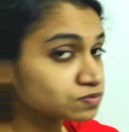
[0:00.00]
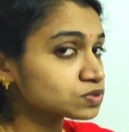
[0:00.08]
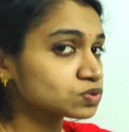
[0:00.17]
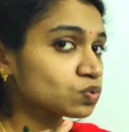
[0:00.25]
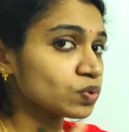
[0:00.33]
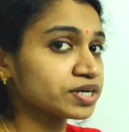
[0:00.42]

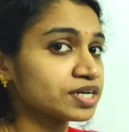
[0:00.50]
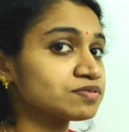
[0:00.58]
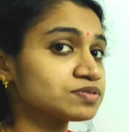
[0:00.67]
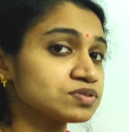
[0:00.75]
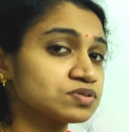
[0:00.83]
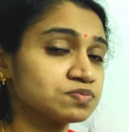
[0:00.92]
So what I
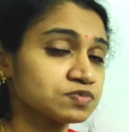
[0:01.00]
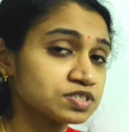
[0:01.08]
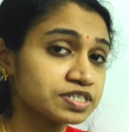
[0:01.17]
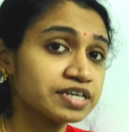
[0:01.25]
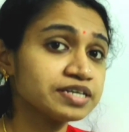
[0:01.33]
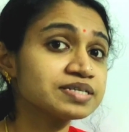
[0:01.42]
was
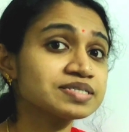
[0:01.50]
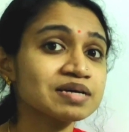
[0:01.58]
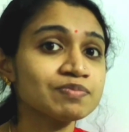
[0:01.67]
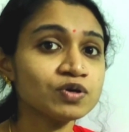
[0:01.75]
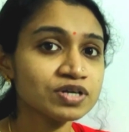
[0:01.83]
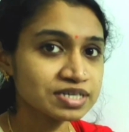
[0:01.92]
telling is
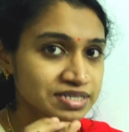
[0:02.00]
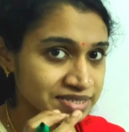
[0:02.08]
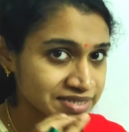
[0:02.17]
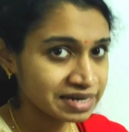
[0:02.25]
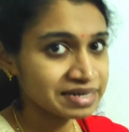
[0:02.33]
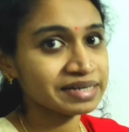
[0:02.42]
about
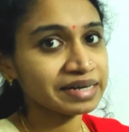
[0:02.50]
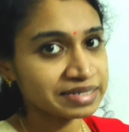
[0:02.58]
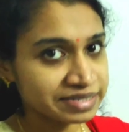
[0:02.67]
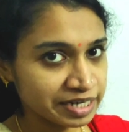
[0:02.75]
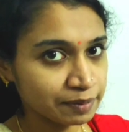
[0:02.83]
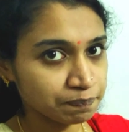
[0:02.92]
central
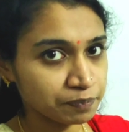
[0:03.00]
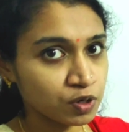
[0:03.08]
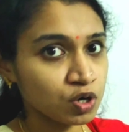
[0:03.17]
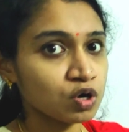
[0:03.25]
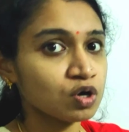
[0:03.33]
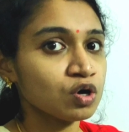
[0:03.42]
slip
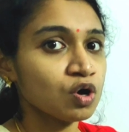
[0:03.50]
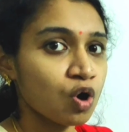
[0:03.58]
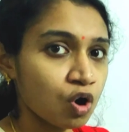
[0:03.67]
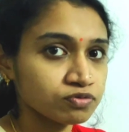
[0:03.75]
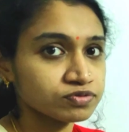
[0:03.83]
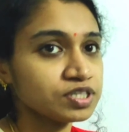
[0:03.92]

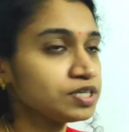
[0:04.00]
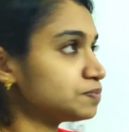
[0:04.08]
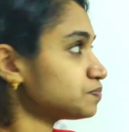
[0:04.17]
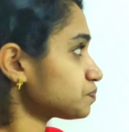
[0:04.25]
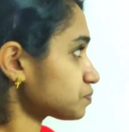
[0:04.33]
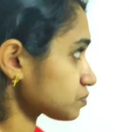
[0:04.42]
of the
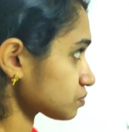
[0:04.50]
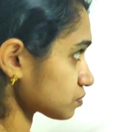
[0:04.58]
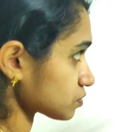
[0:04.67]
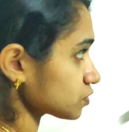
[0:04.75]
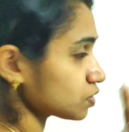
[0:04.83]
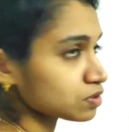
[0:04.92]

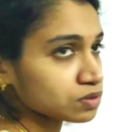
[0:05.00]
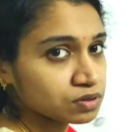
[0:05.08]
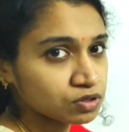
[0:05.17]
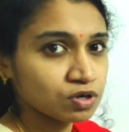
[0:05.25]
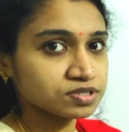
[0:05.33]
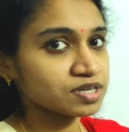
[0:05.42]

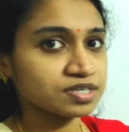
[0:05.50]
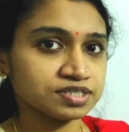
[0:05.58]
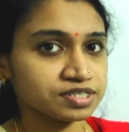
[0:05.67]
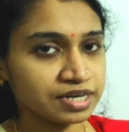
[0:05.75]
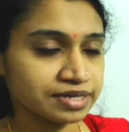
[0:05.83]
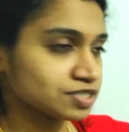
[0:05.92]
dorsal
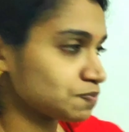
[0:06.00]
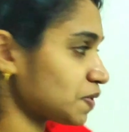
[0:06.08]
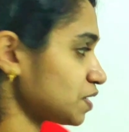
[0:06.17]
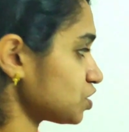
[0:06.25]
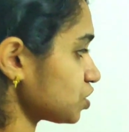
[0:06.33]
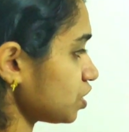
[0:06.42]
digital
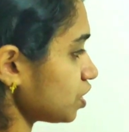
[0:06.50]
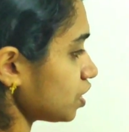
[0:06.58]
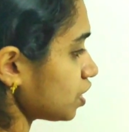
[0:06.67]
expansion.